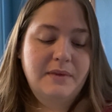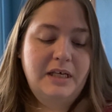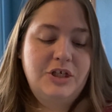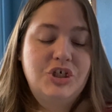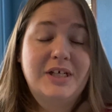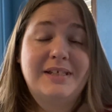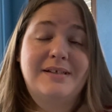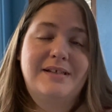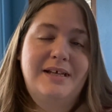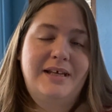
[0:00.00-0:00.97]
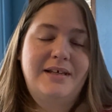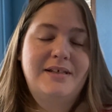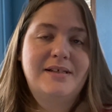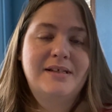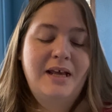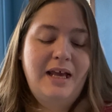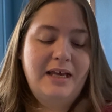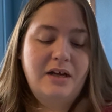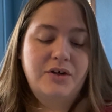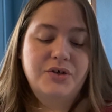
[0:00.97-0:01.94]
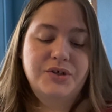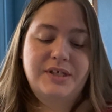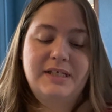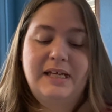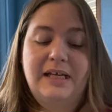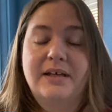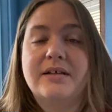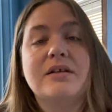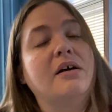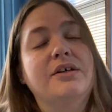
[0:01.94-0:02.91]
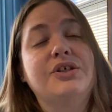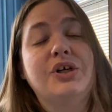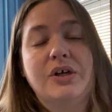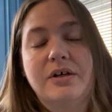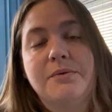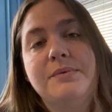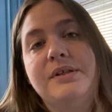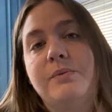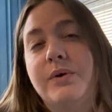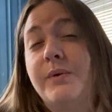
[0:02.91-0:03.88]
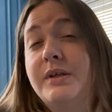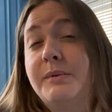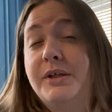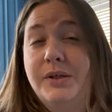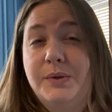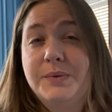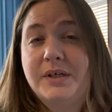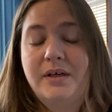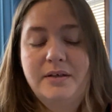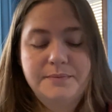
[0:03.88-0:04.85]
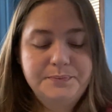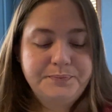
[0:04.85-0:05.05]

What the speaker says: injustice is and understand our terms that we're going to be using.